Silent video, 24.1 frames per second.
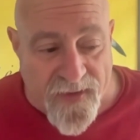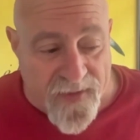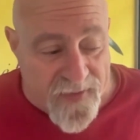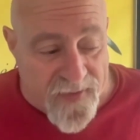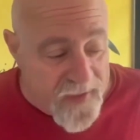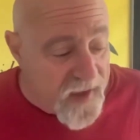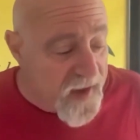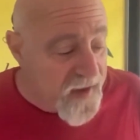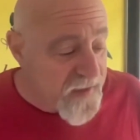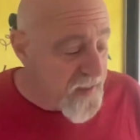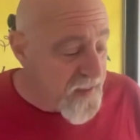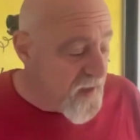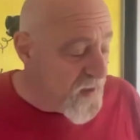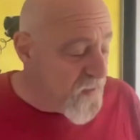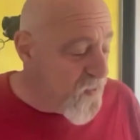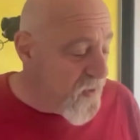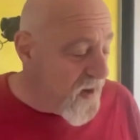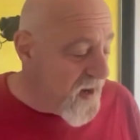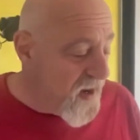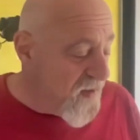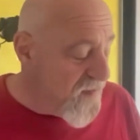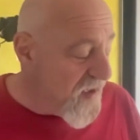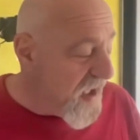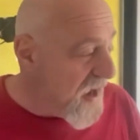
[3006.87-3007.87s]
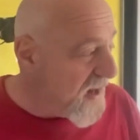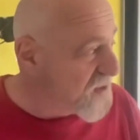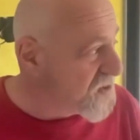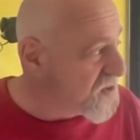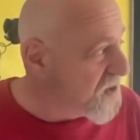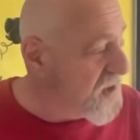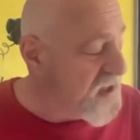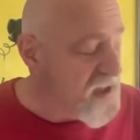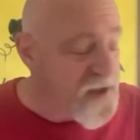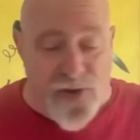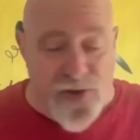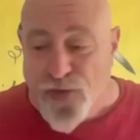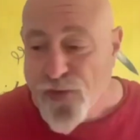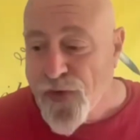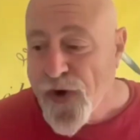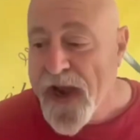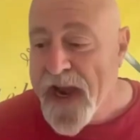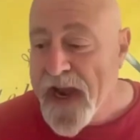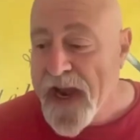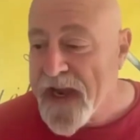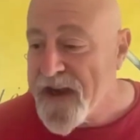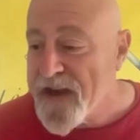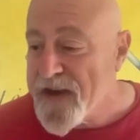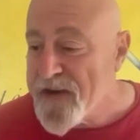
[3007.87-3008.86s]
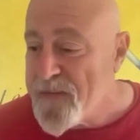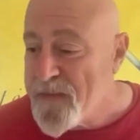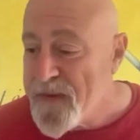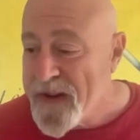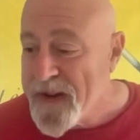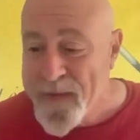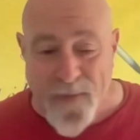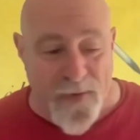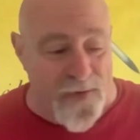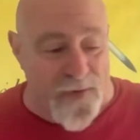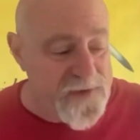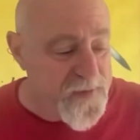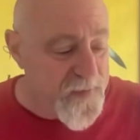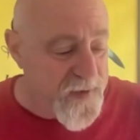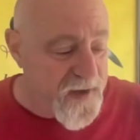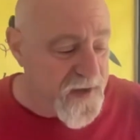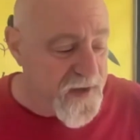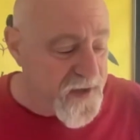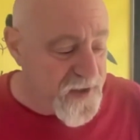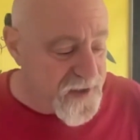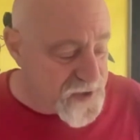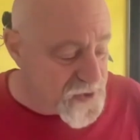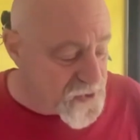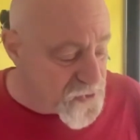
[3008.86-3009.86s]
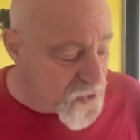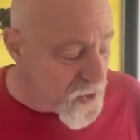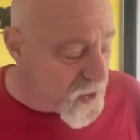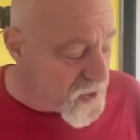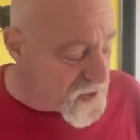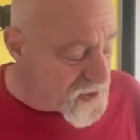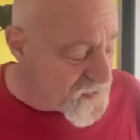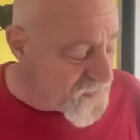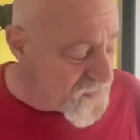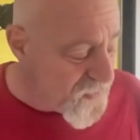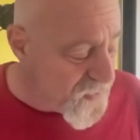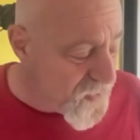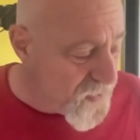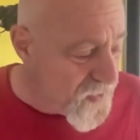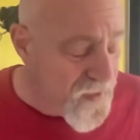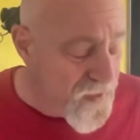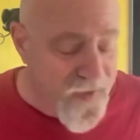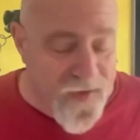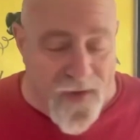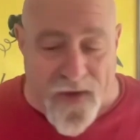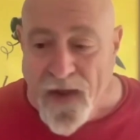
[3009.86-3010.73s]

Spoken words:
that I think we have actually trained people to be distrustful